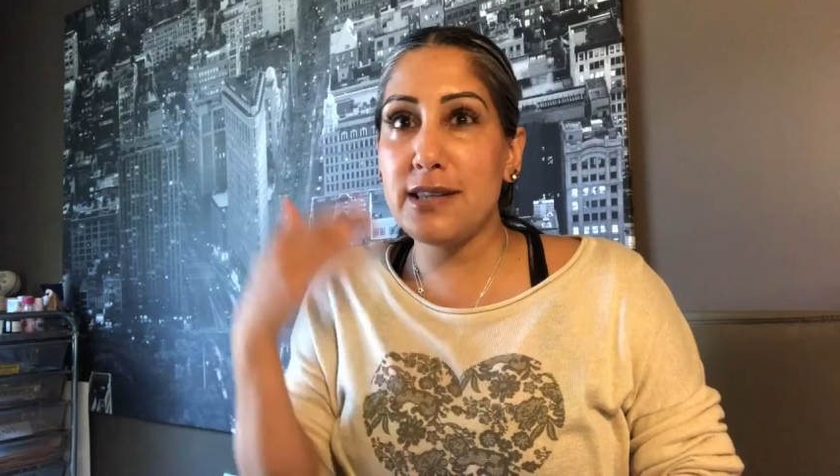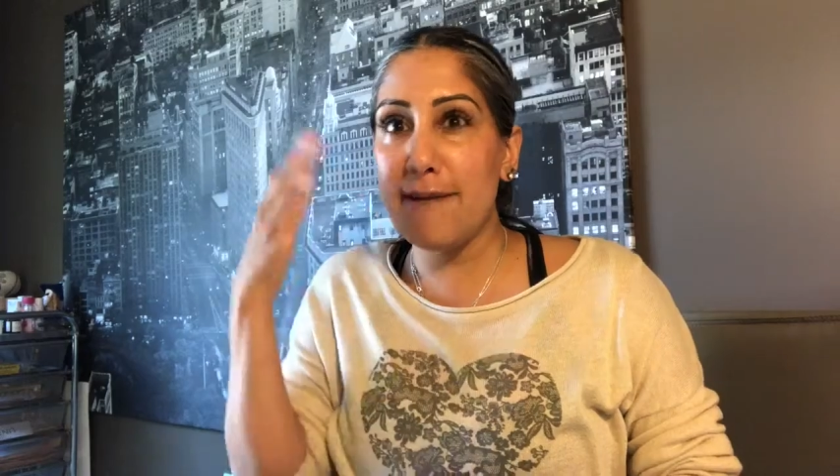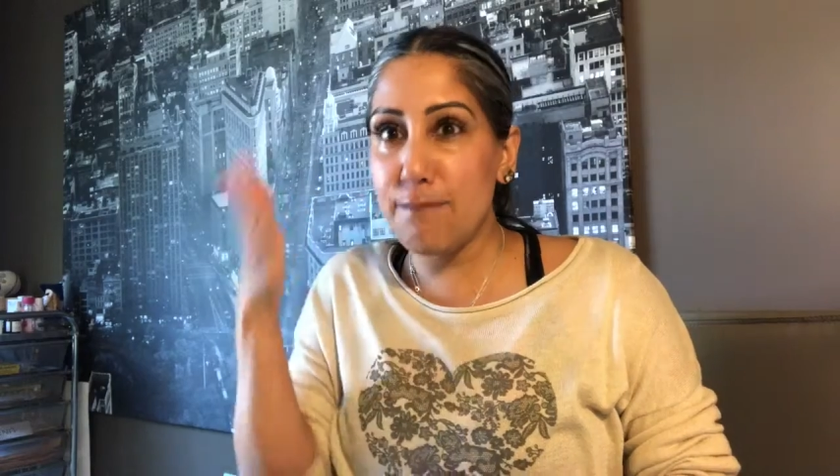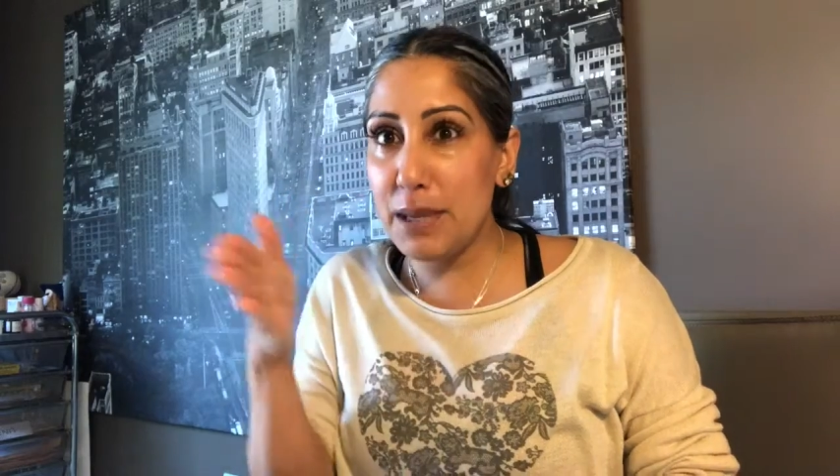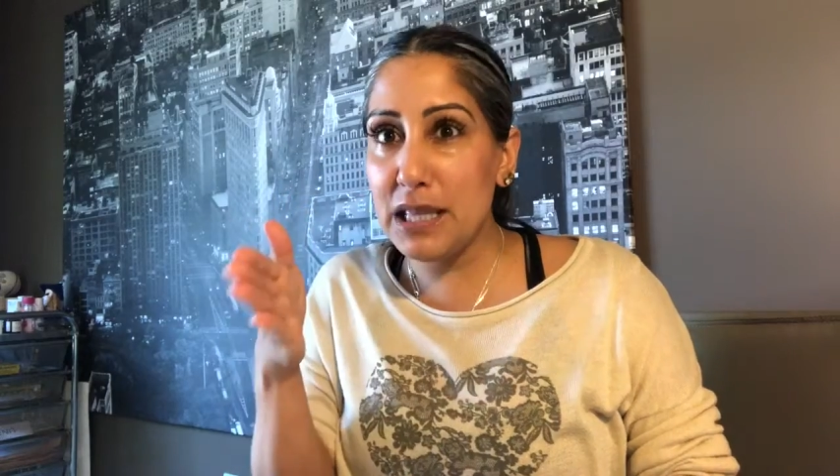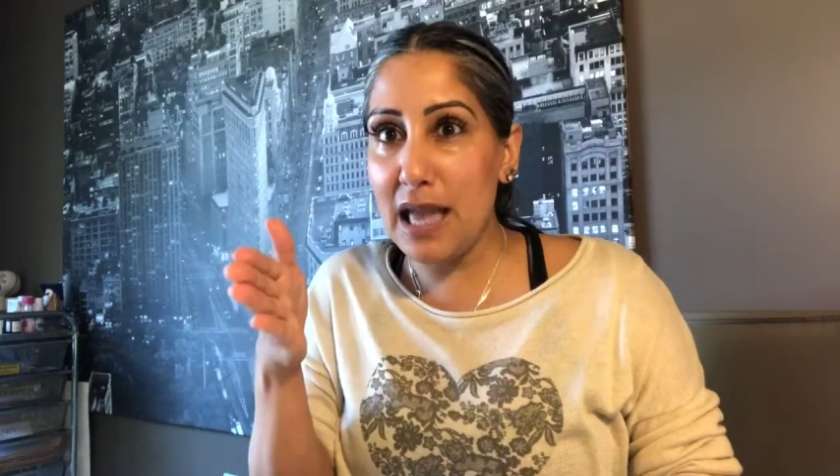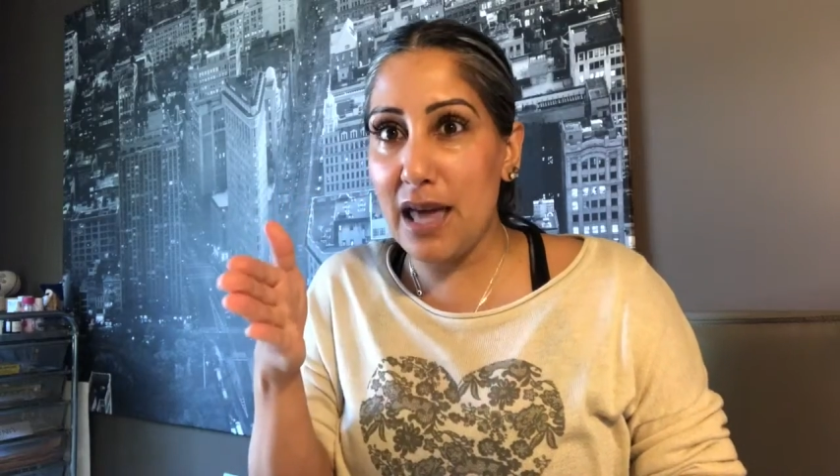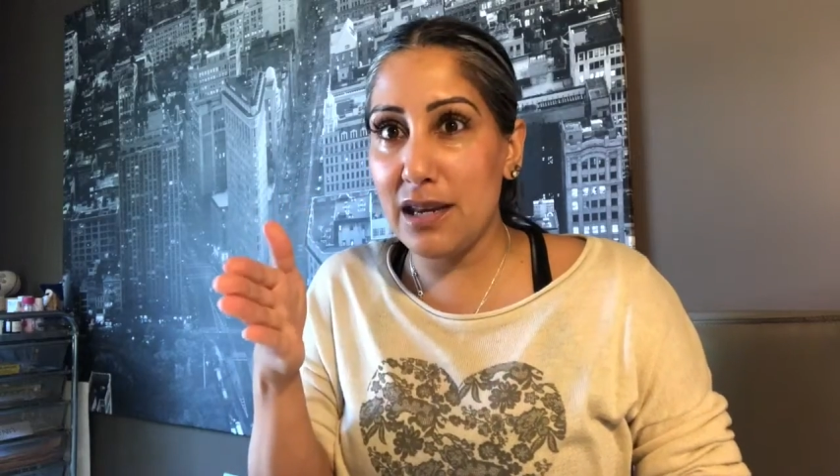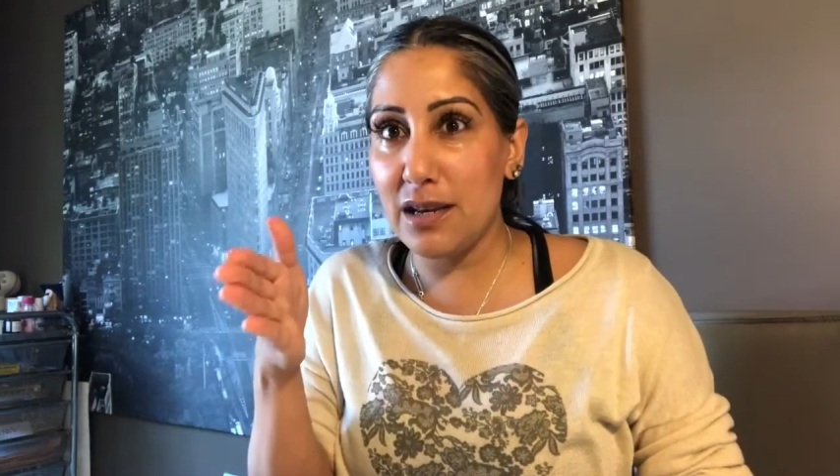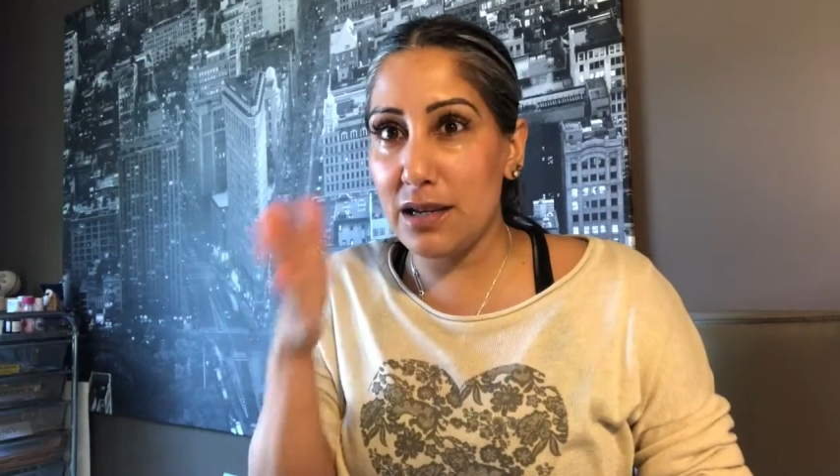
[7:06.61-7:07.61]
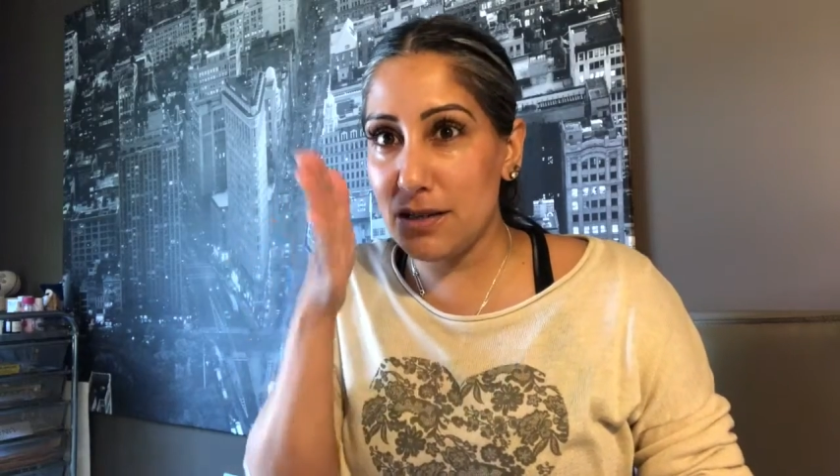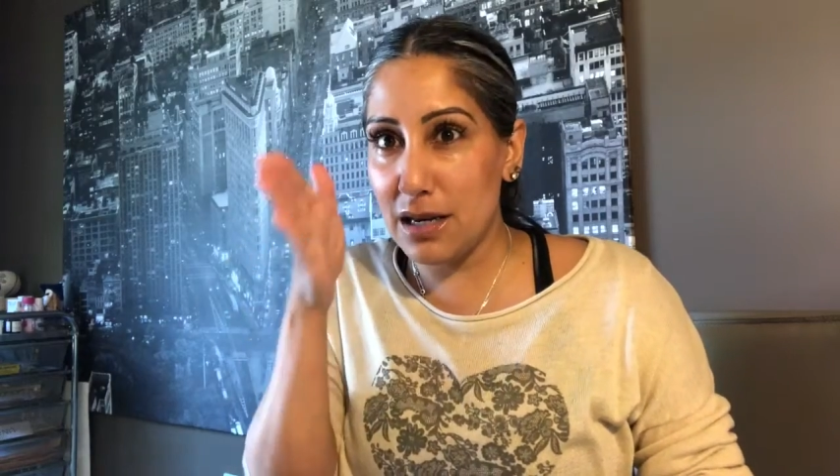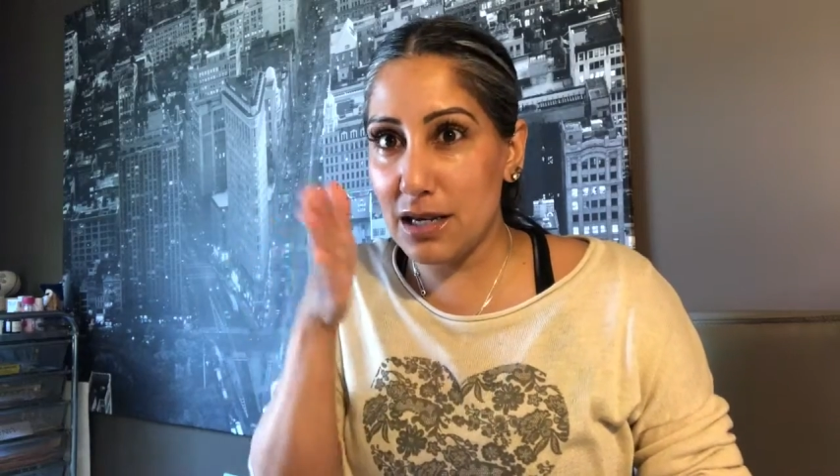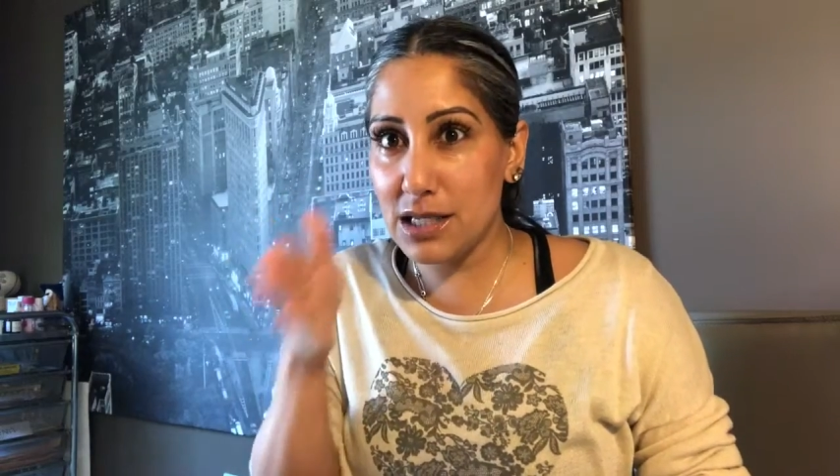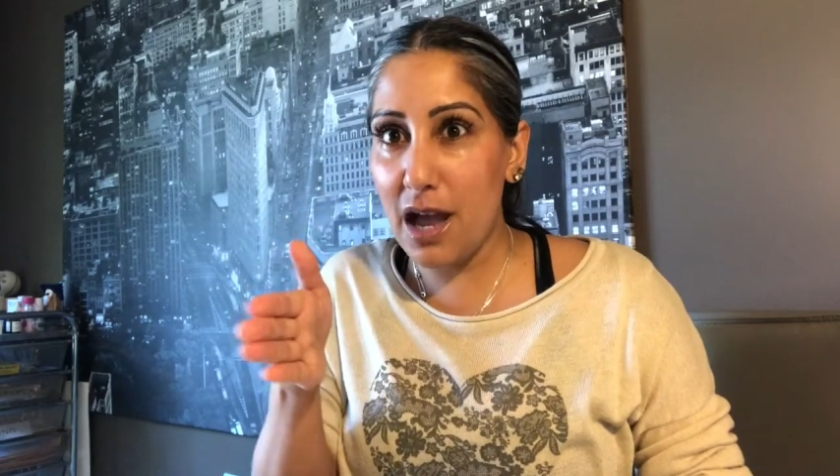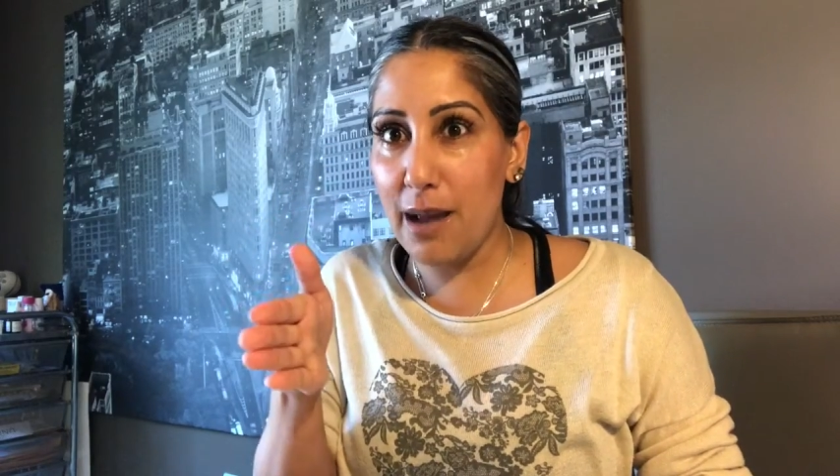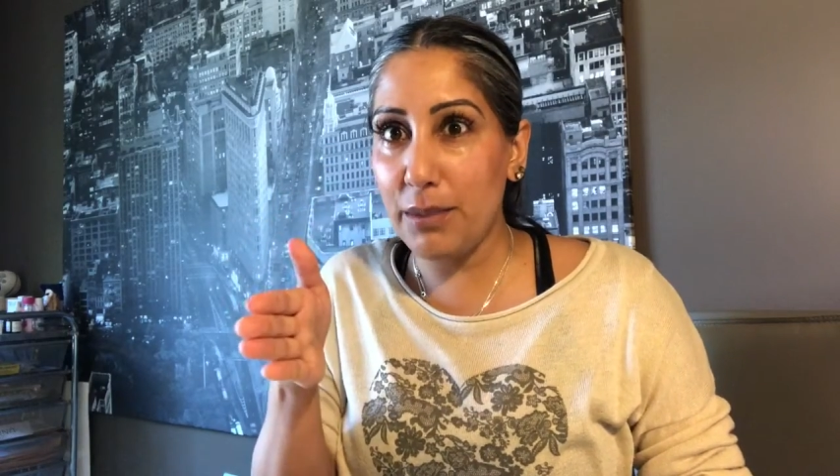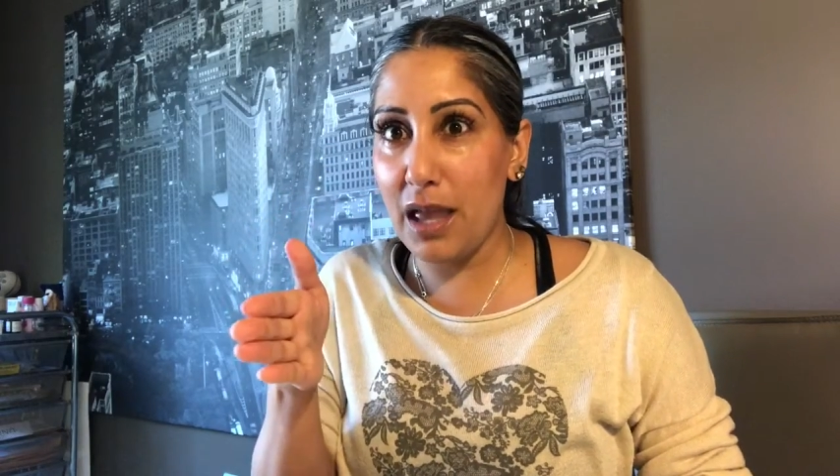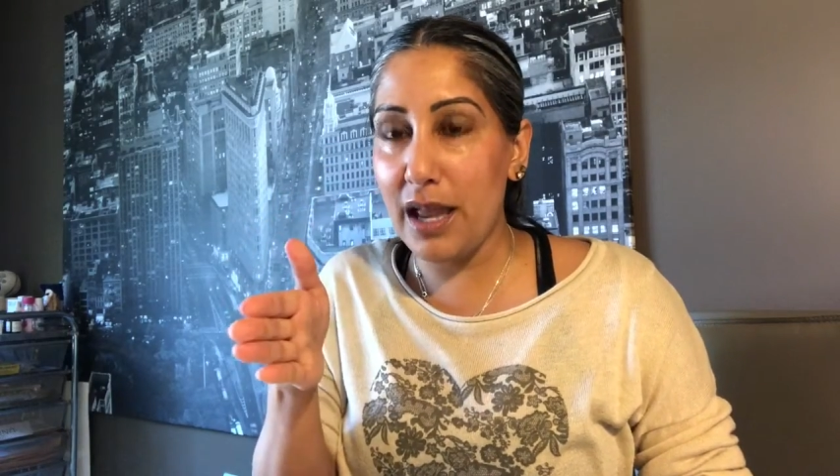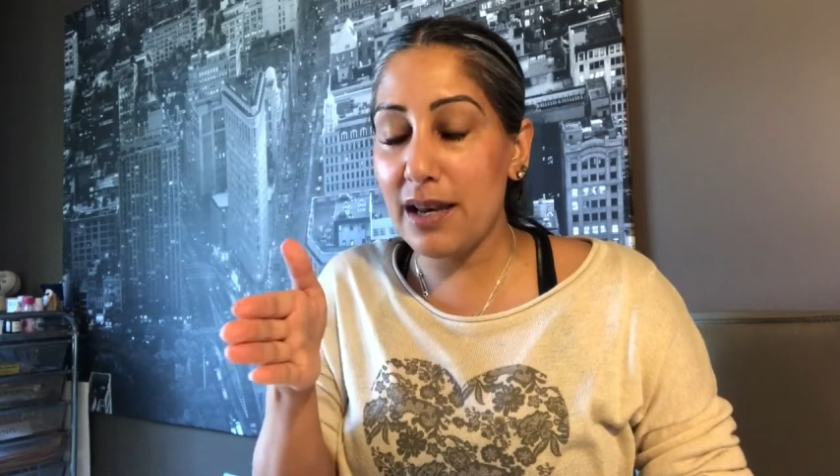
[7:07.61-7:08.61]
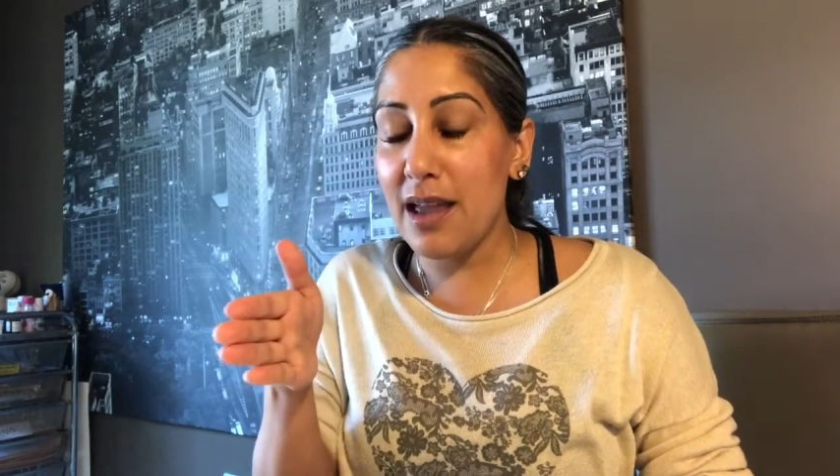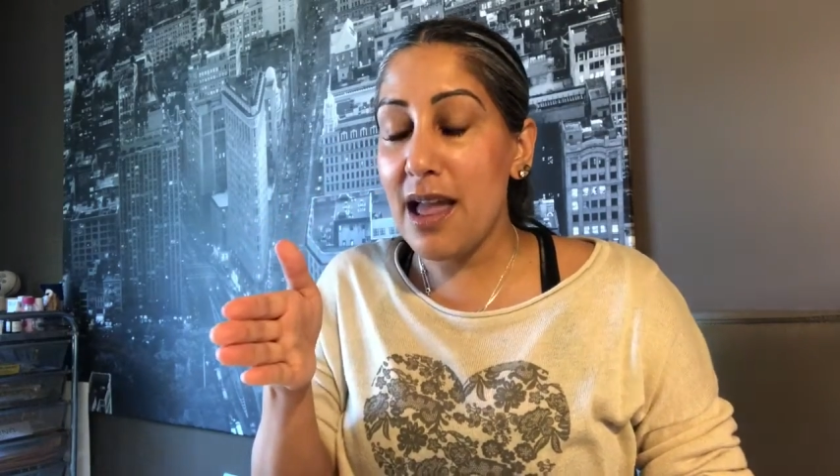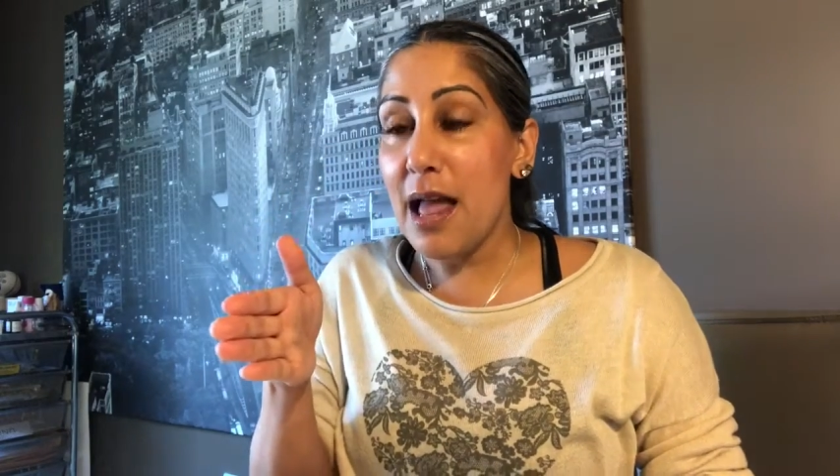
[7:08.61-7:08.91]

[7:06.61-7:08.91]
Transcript: I've been that in a timeline.